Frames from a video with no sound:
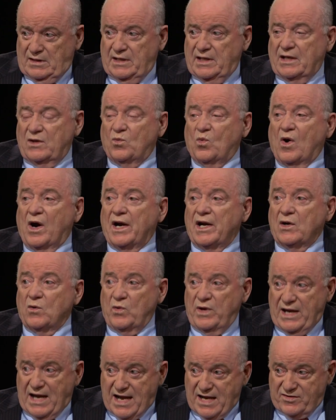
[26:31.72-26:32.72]
And why are
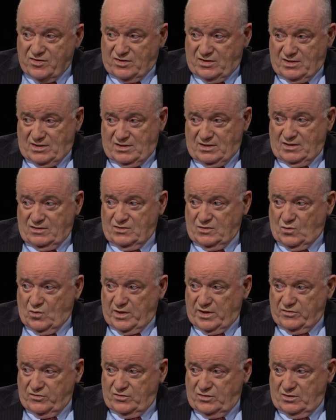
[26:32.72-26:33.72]
we asking this
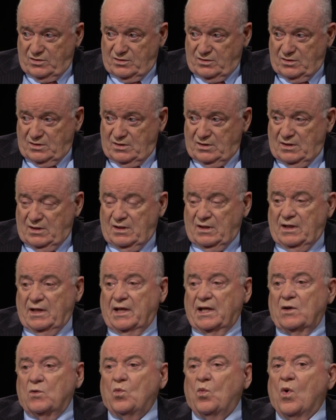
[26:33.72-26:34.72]
question?
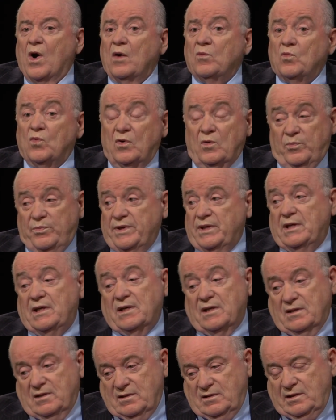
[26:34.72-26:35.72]
And what will
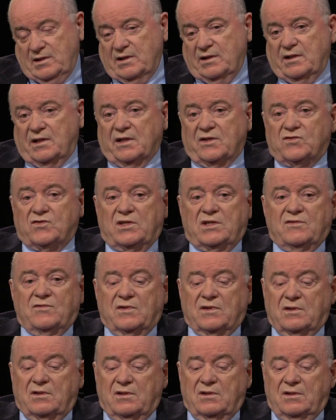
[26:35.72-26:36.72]
be, and it gets
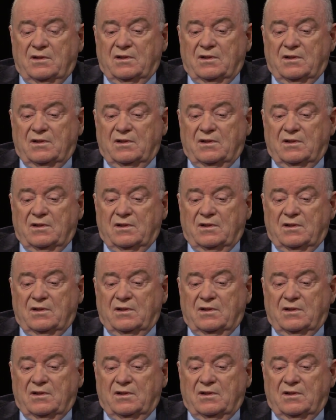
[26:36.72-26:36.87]
even